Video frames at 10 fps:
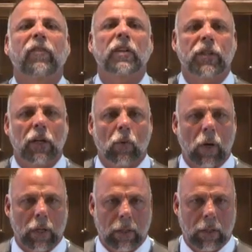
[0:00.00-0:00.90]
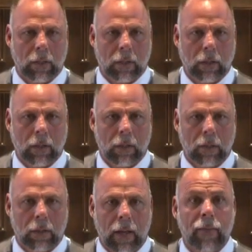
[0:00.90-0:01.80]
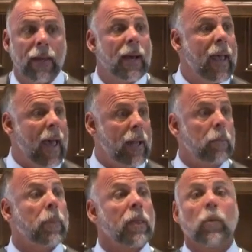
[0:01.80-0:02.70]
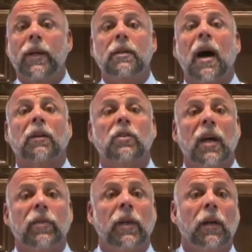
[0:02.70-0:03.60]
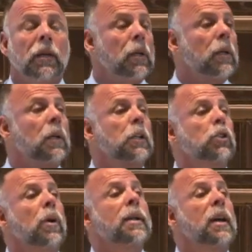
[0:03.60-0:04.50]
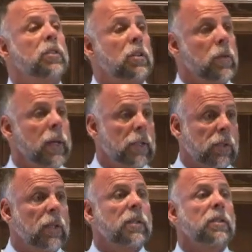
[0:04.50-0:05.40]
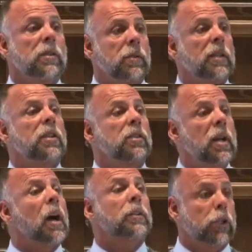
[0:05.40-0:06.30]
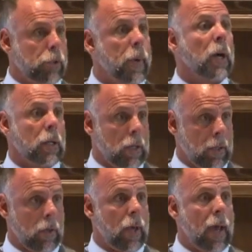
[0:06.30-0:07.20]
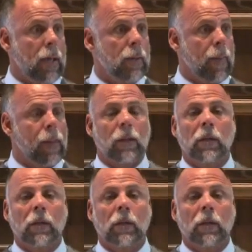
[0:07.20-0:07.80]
it, every single one. And then I had, by the way, doctors out there, try not to do this. This is, this is Dr. Schmuck, okay?